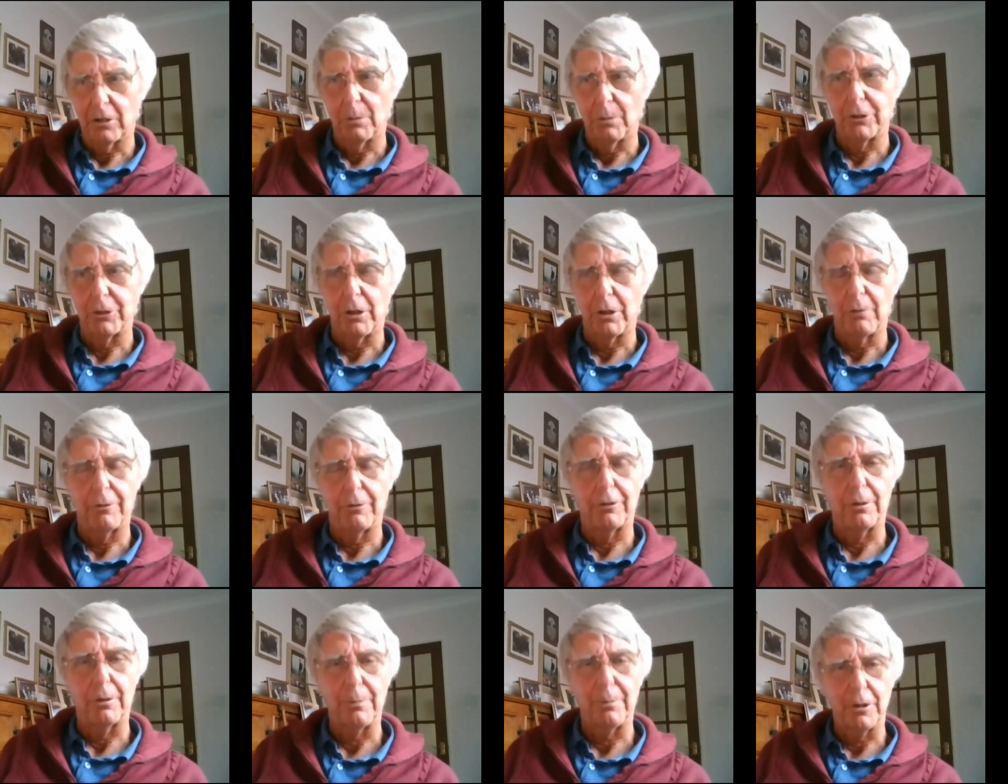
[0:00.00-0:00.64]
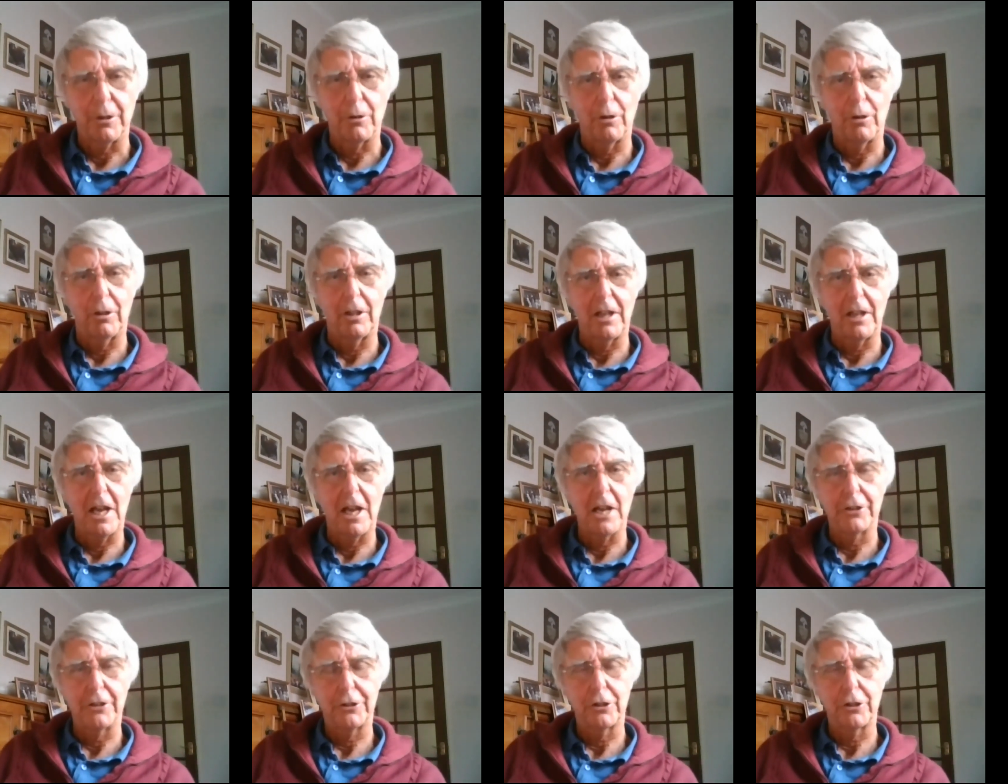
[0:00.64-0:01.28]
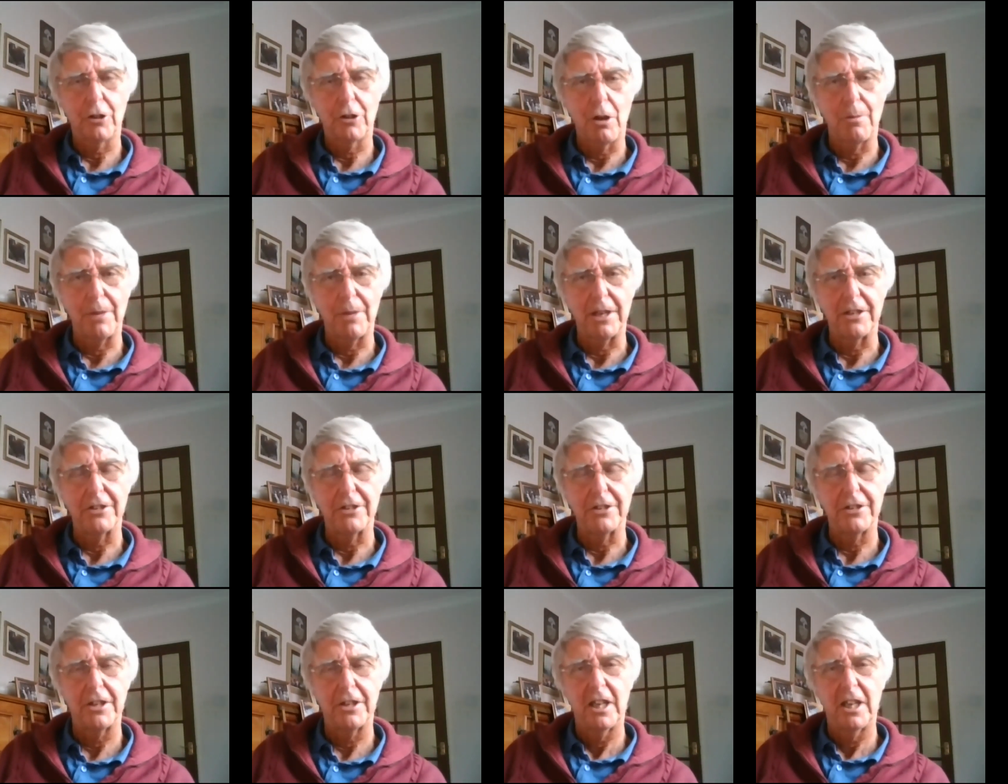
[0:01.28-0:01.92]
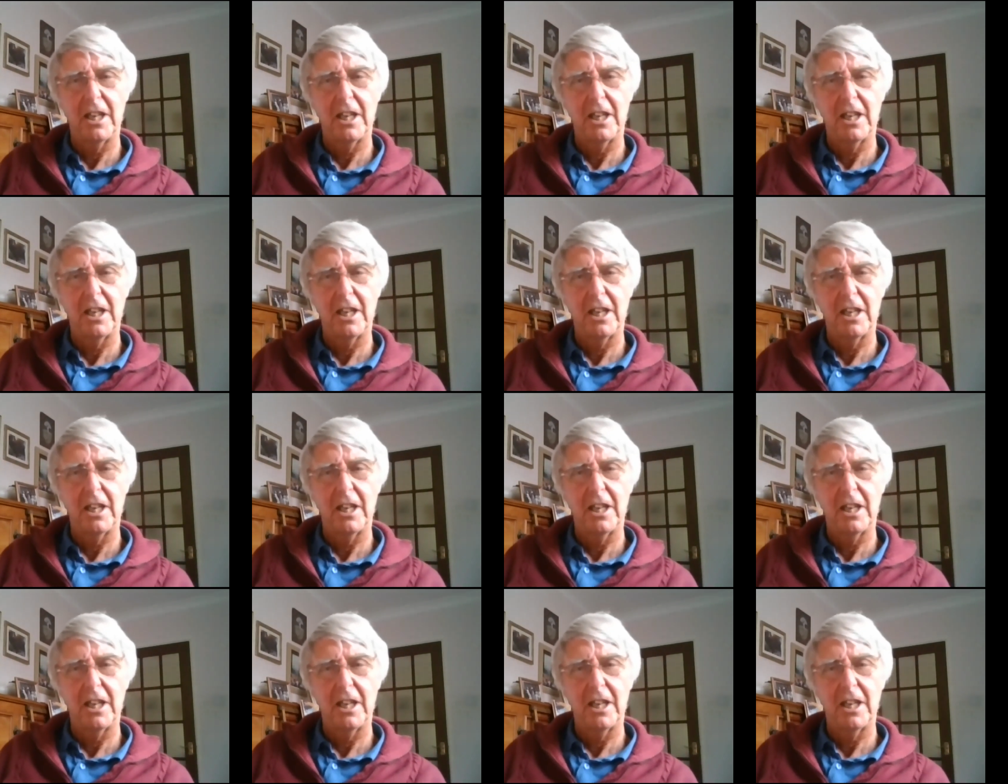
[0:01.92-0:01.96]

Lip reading: comes up from your last comment.